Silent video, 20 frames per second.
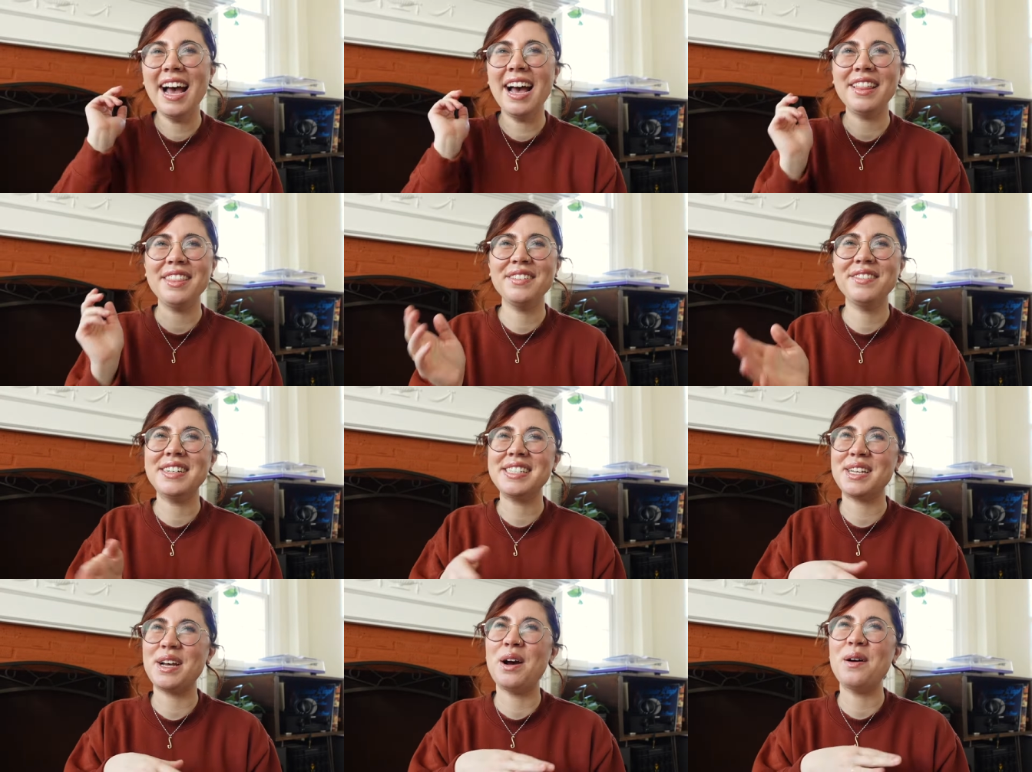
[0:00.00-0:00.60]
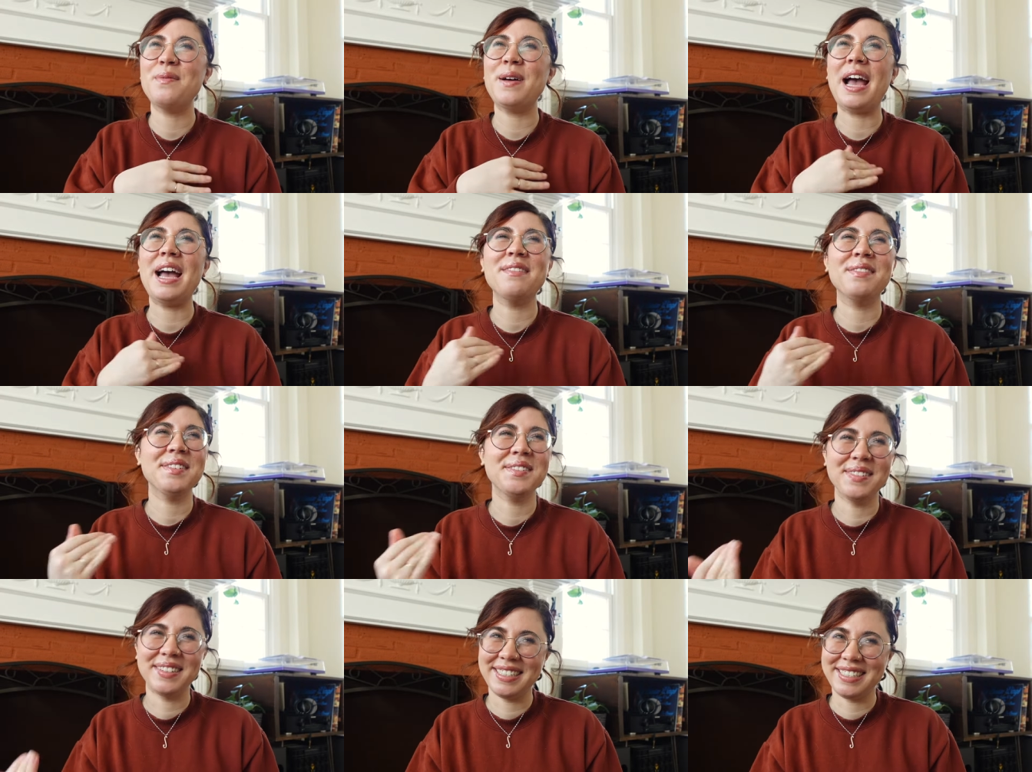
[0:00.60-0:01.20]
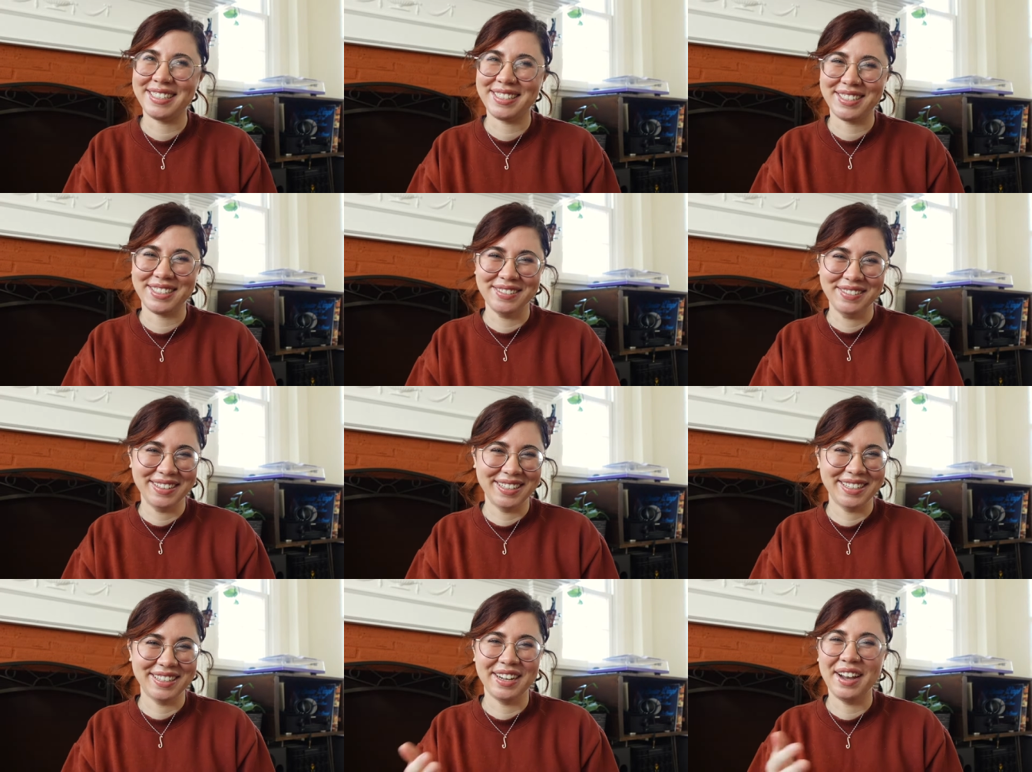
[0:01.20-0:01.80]
Otherwise, I hope everyone is
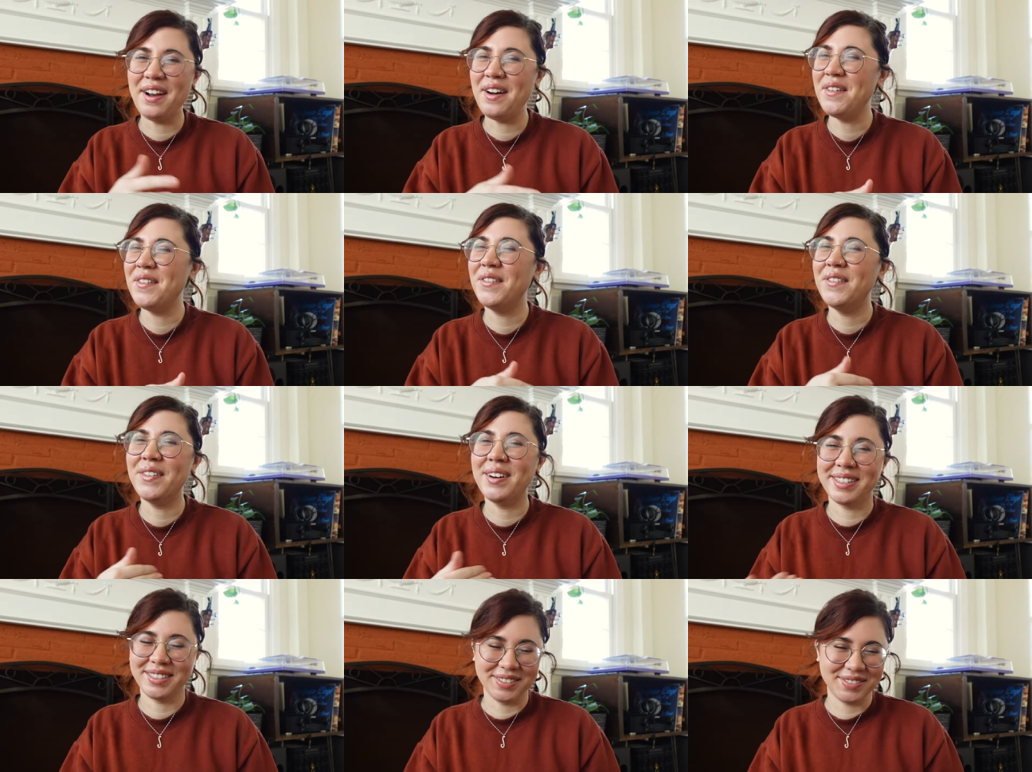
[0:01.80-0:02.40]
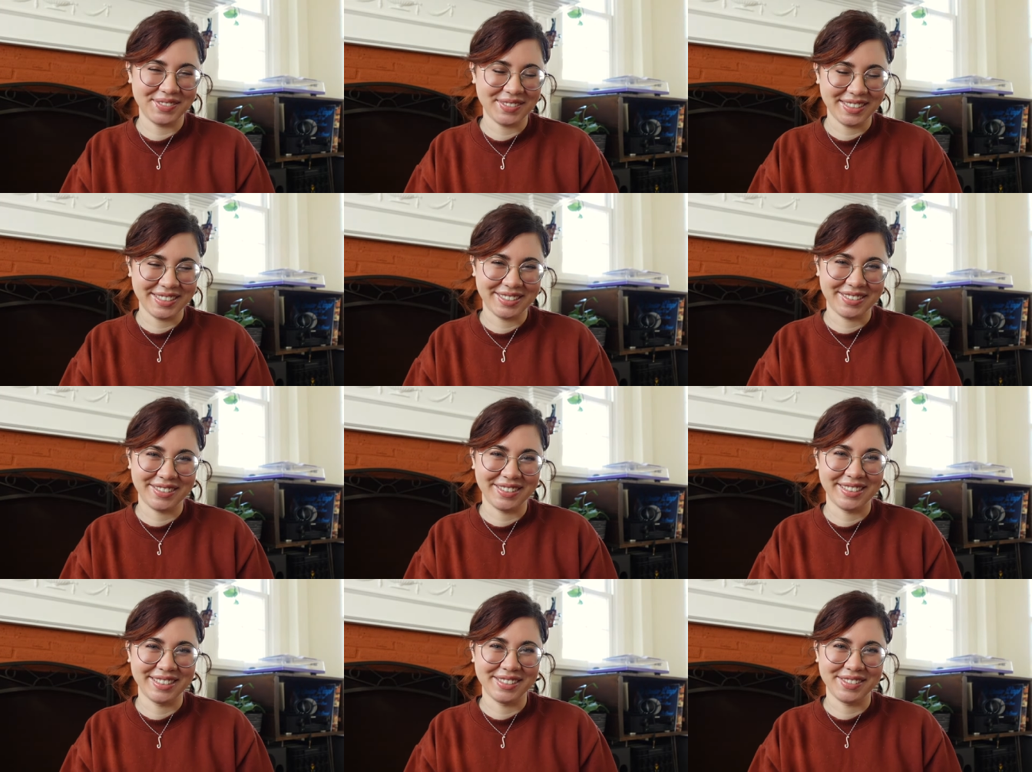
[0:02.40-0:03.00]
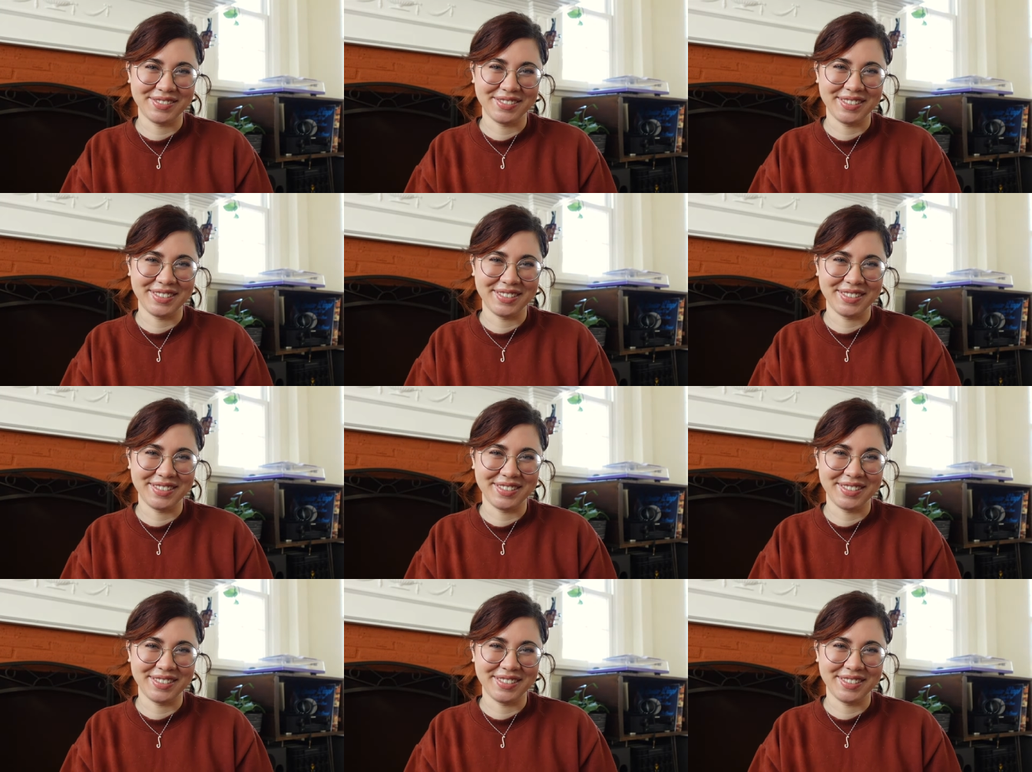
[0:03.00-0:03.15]
doing wonderfully during this